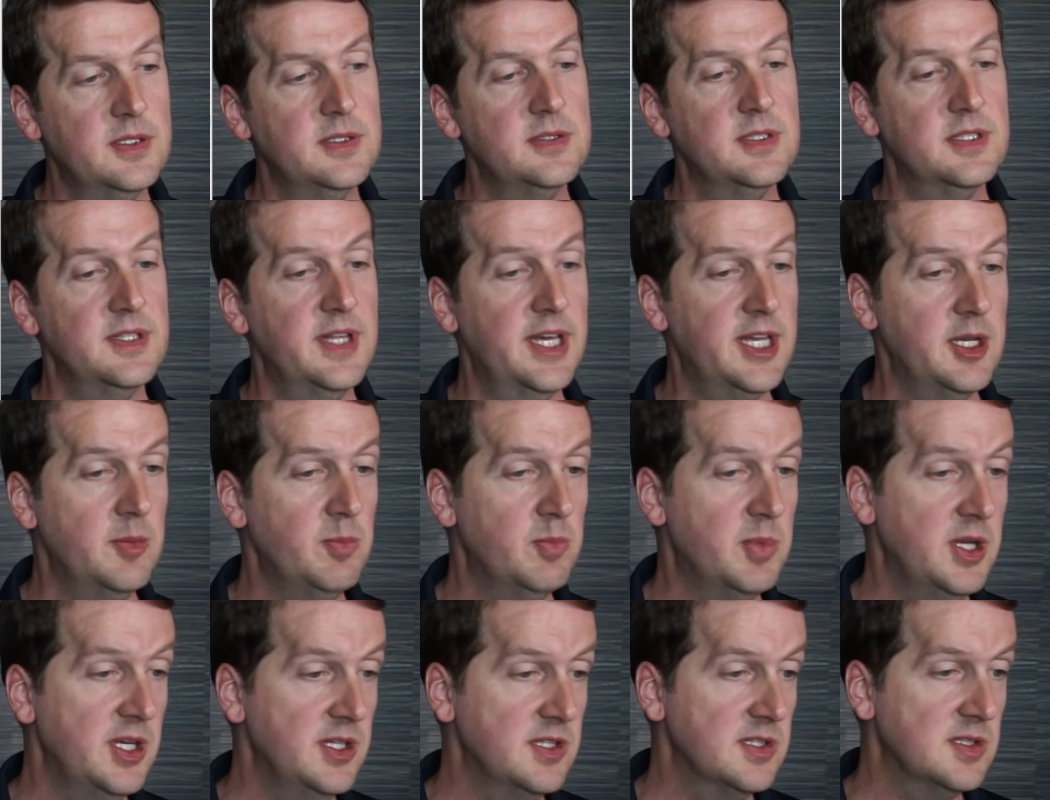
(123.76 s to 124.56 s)
to that
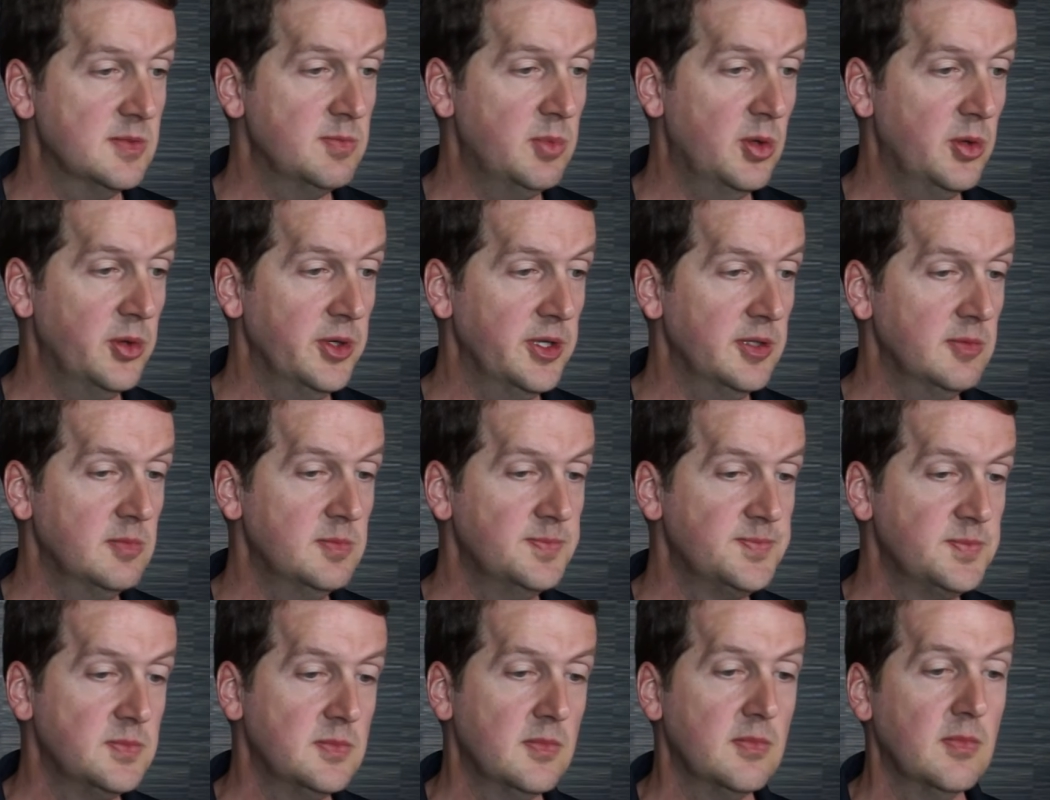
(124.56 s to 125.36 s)
impedance point
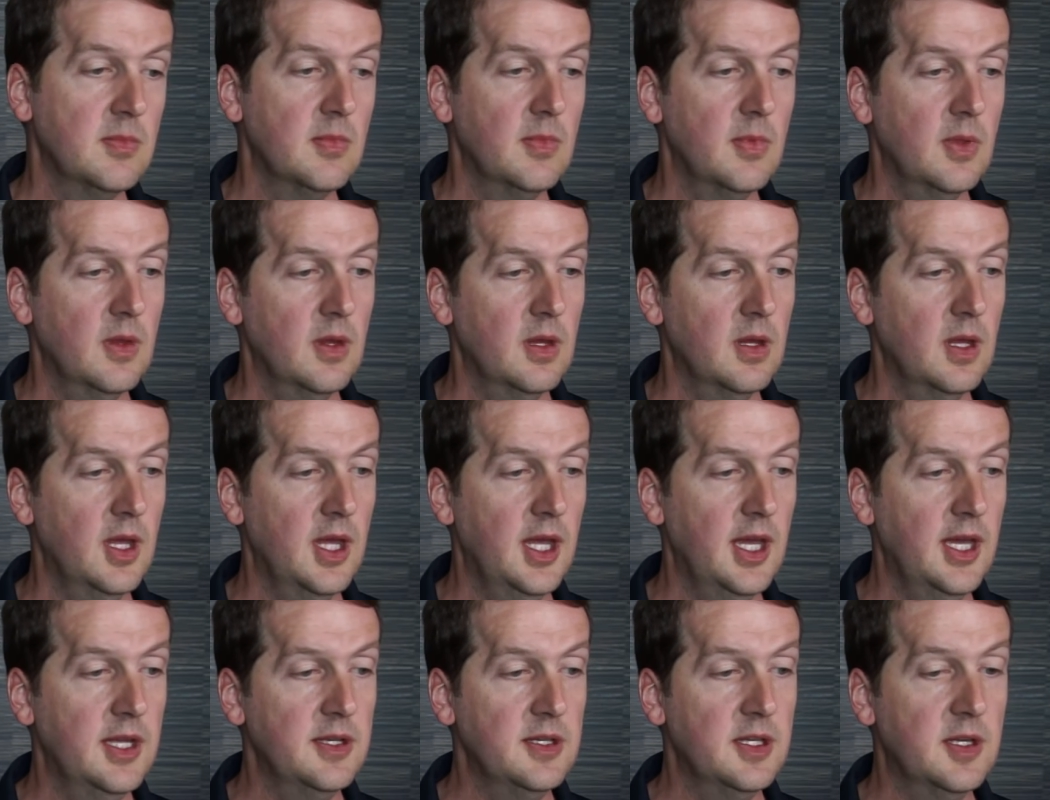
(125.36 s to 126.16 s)

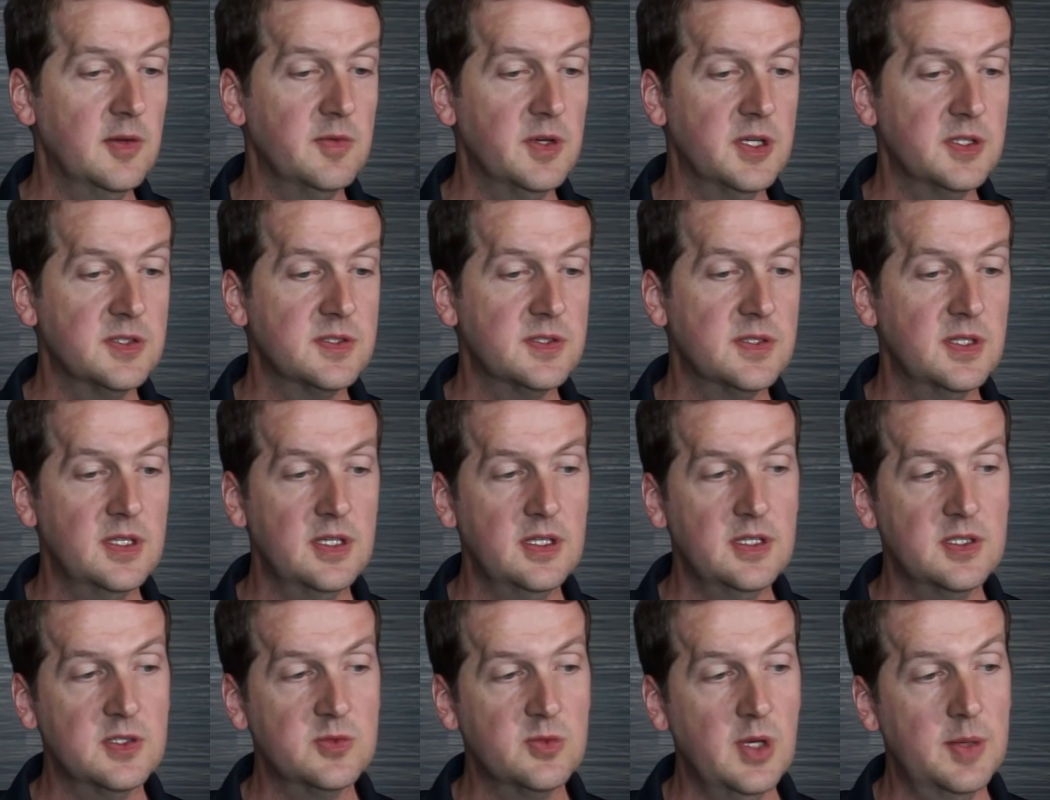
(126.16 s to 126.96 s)
and give us
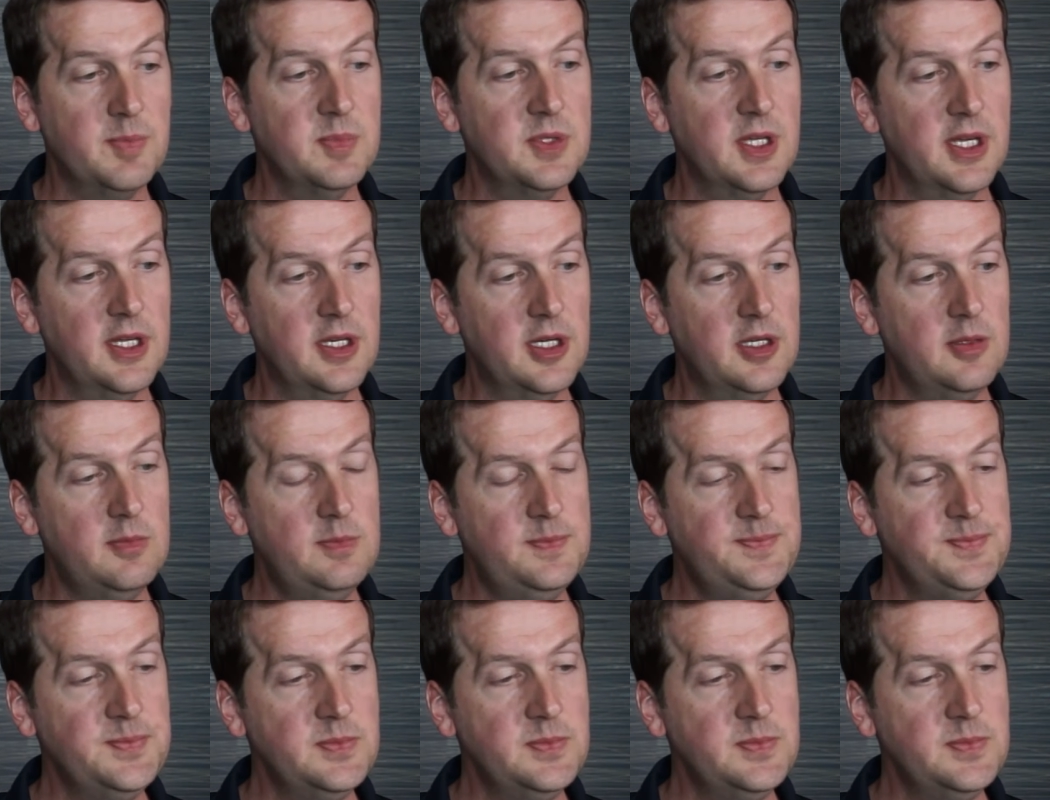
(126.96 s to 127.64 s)
the swept data.